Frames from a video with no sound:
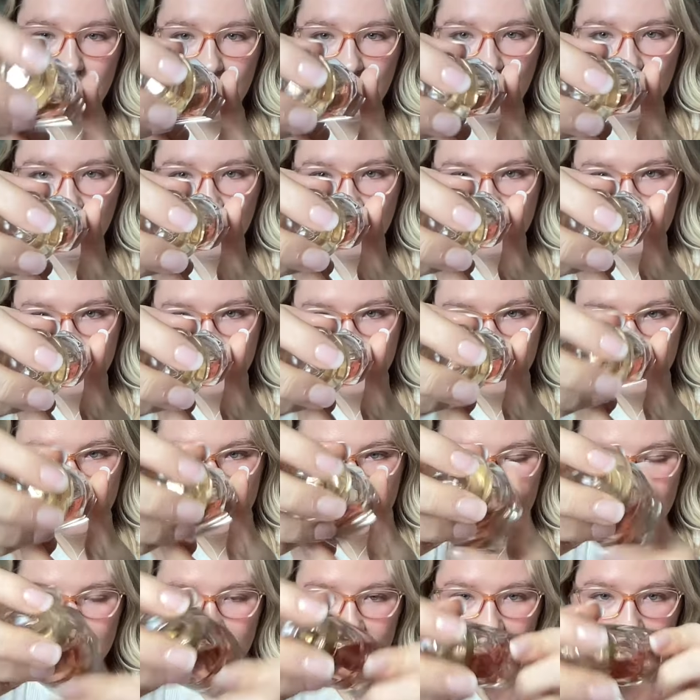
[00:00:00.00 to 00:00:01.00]
Mon
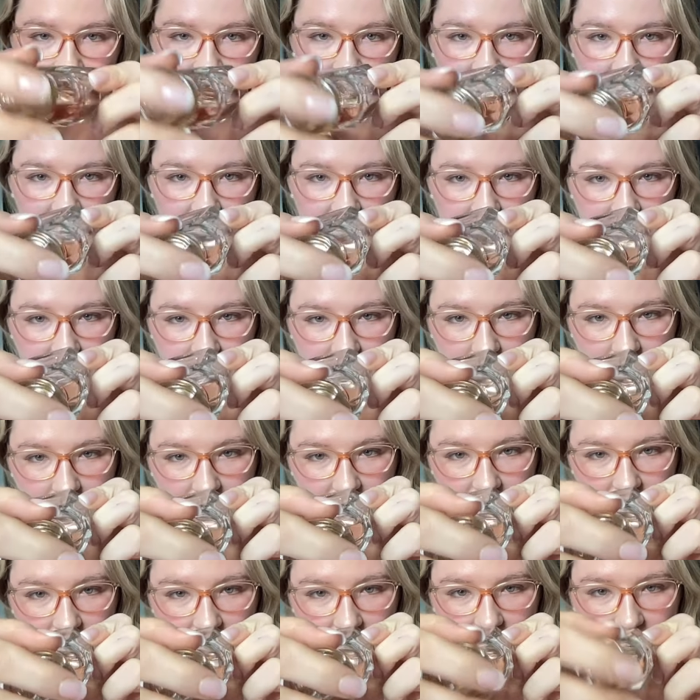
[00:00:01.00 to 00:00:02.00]
Guerlain.
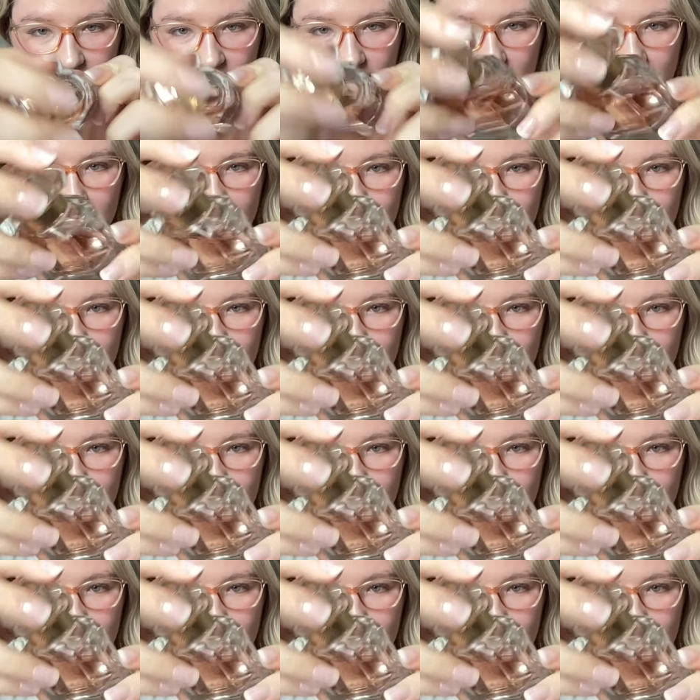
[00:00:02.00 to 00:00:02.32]
Please,